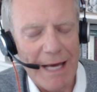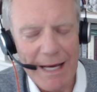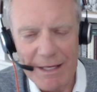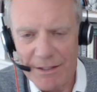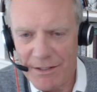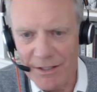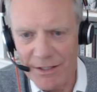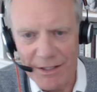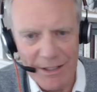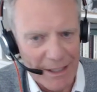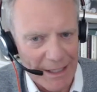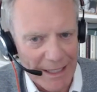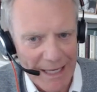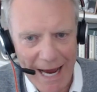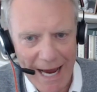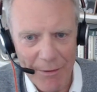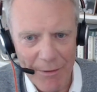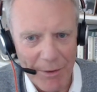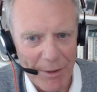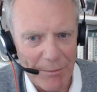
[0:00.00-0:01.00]
That's
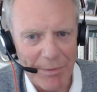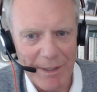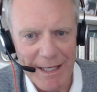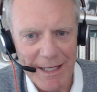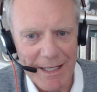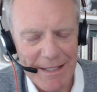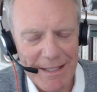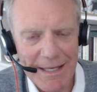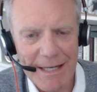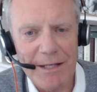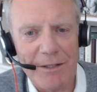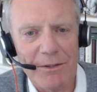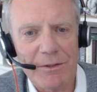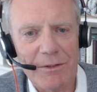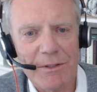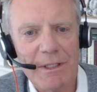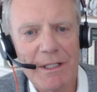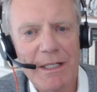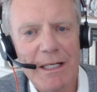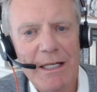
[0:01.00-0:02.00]
certainly how it plays
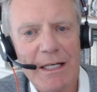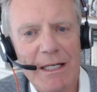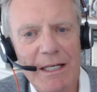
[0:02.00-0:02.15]
out.